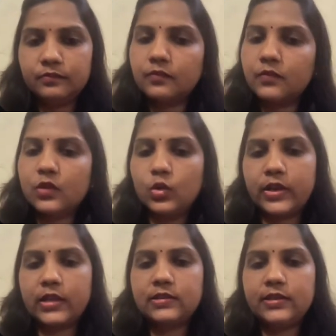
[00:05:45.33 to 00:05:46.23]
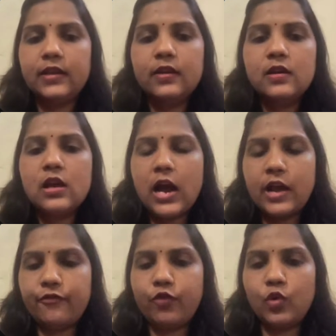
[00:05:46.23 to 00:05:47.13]
you can see I have
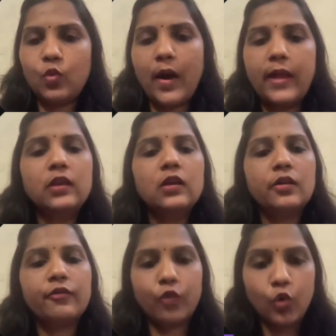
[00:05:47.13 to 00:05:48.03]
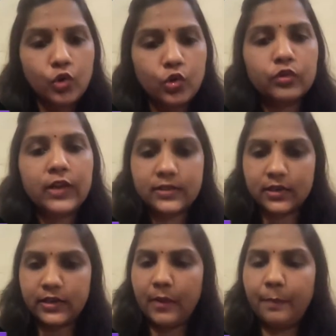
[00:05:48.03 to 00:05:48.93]
phone 1, phone 2, that's a
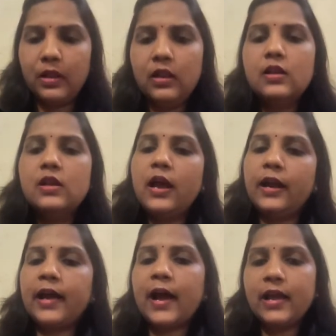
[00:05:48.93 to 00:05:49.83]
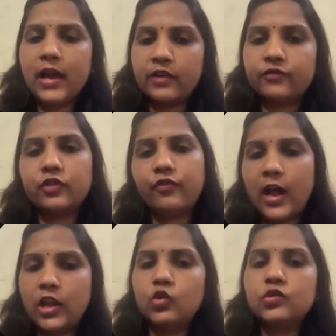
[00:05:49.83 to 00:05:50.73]
tuple, and I have the
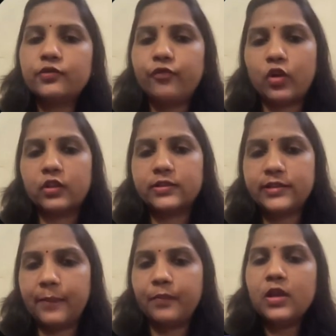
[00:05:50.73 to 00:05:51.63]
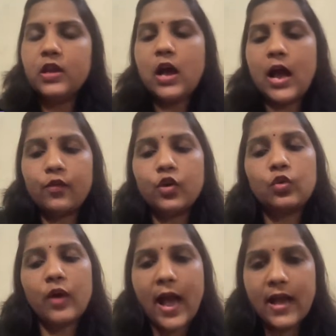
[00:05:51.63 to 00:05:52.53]
values for the same. I want to
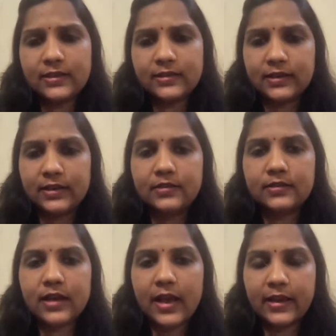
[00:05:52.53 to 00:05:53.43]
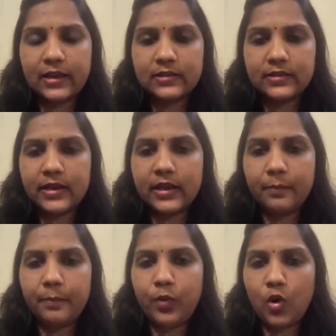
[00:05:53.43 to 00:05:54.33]
access, I can say
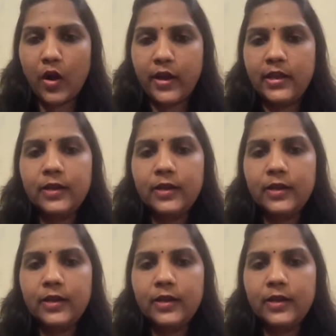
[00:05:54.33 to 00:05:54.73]
employee